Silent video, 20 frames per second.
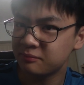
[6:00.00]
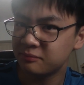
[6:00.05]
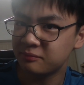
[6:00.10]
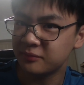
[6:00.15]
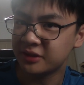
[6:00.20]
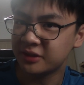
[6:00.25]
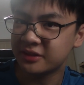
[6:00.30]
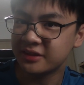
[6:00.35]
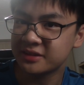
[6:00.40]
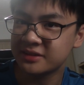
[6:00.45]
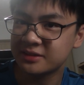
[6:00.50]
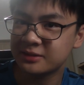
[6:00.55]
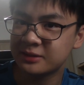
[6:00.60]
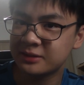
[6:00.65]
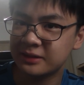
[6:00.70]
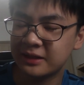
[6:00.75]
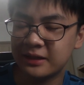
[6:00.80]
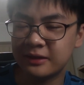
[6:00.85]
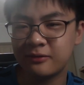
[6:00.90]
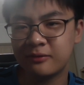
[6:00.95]
because
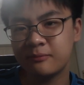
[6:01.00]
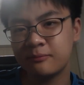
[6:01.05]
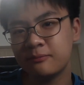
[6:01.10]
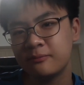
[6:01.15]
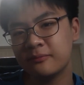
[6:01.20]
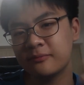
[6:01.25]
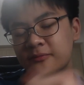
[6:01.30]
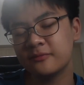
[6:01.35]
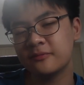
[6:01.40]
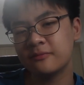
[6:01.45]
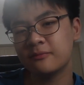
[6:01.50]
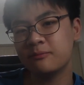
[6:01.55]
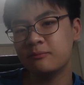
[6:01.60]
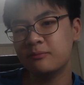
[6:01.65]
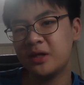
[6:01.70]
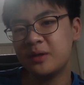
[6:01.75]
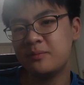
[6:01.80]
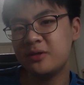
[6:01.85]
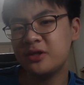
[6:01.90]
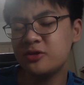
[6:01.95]

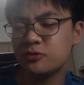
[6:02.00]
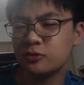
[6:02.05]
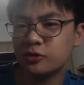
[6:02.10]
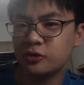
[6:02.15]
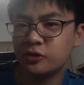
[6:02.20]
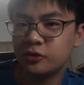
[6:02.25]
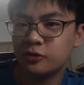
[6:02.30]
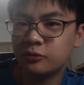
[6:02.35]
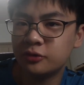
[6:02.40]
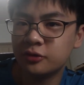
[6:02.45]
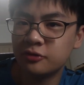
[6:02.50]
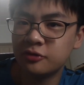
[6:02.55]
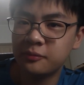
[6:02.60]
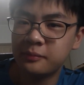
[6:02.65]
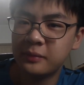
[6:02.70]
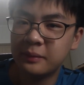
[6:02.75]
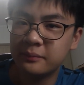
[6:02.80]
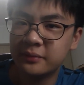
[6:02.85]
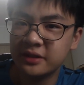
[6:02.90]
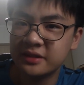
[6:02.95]
maybe you would
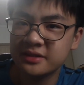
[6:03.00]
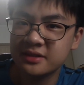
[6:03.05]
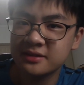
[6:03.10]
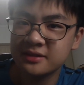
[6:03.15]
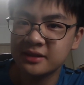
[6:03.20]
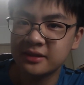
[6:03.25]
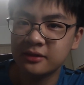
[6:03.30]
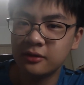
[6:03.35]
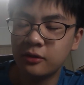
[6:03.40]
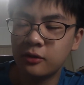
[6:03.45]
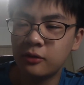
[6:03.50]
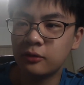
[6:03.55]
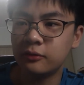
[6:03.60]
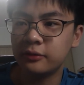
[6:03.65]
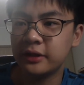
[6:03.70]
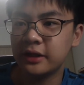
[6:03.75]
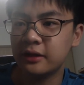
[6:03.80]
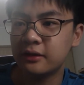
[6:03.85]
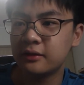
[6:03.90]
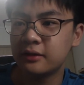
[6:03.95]
remember instead, oh
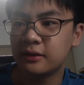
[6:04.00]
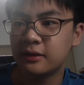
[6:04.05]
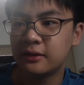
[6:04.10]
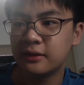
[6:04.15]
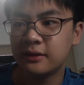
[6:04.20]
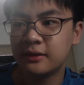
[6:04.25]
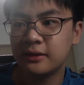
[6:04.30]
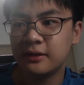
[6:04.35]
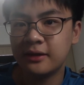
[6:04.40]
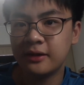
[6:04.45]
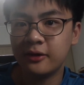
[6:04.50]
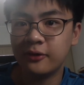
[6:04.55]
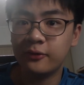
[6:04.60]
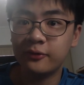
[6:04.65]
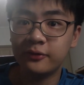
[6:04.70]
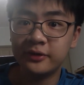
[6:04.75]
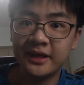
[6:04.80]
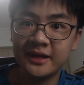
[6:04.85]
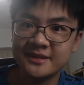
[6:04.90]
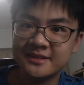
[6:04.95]
yeah, oh,
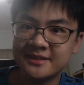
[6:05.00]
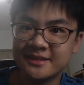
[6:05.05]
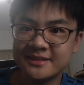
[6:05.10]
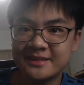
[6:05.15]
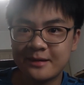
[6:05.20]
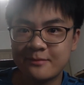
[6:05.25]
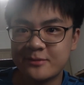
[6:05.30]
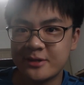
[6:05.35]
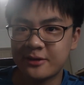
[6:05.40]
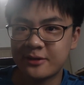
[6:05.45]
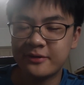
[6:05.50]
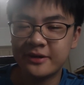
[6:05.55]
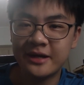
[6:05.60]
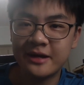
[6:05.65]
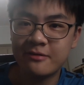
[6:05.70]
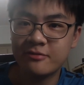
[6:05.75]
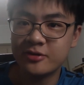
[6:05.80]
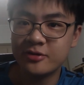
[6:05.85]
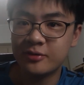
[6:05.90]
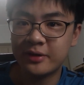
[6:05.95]
that's the subject where
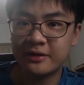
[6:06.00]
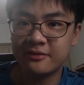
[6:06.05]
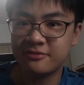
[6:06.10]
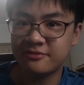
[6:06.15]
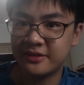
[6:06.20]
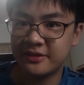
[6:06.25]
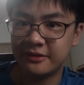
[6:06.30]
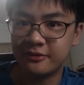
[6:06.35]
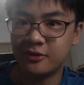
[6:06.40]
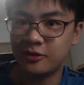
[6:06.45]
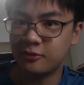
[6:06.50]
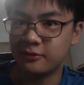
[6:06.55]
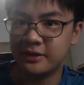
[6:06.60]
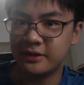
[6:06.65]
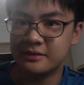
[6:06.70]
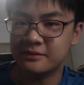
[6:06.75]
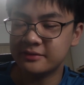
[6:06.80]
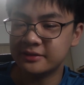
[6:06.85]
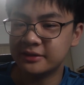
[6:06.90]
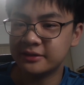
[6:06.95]
everyone fail or
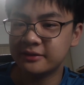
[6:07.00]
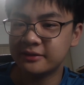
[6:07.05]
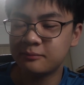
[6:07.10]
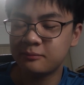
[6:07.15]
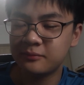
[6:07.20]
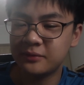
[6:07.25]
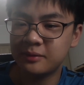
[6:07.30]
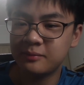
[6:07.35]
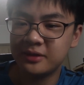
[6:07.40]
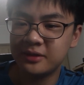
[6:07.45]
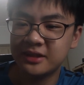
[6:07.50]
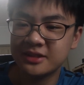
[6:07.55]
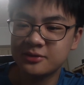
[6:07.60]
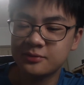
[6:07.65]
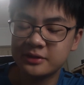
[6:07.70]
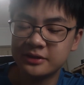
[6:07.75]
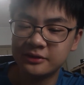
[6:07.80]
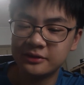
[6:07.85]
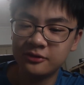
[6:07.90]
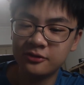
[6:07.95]
whatever. Maybe that's
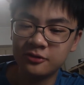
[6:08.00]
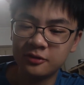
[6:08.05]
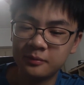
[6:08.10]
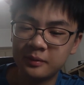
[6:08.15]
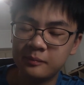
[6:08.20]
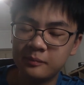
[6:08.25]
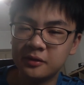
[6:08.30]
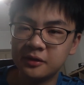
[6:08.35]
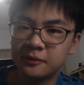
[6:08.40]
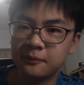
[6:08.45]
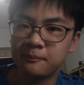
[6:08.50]
what you remember.